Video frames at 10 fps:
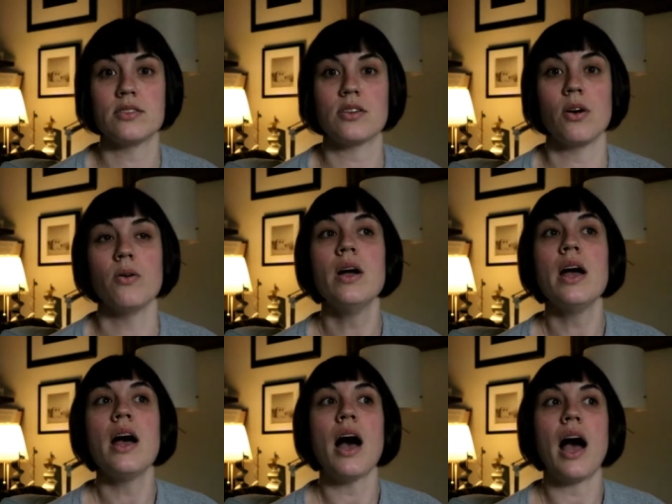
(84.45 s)
So
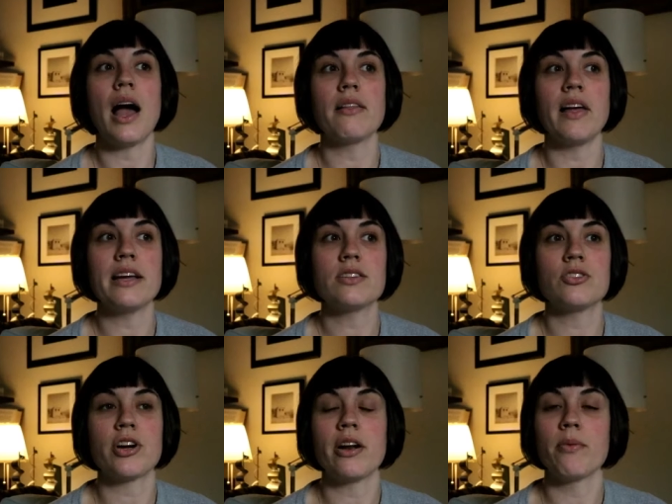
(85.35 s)
I like
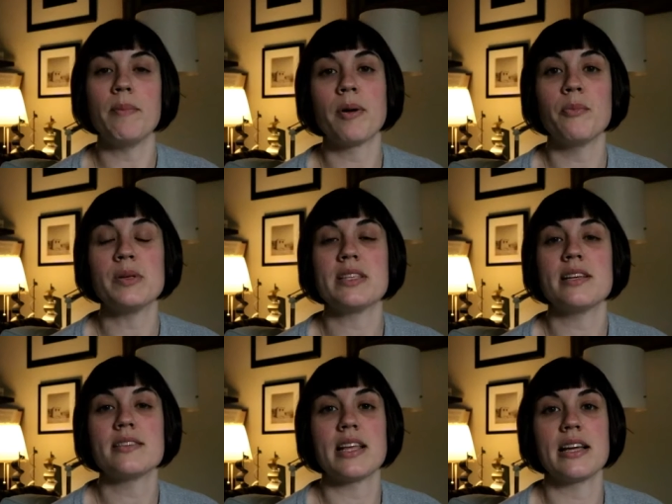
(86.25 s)
to try to repurpose
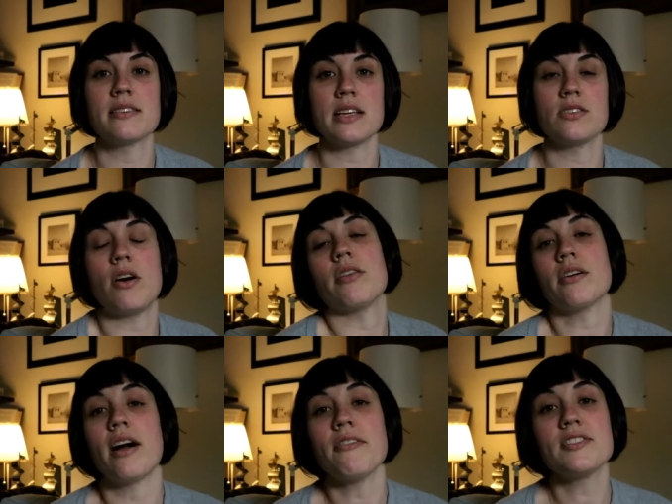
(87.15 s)
these things into all
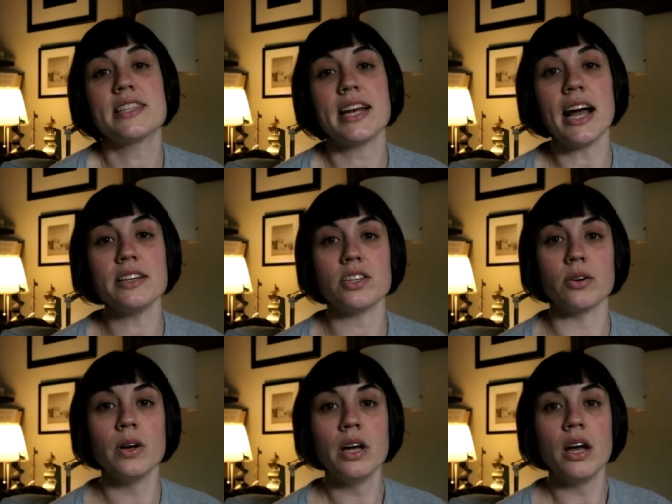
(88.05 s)
the crafts that I do.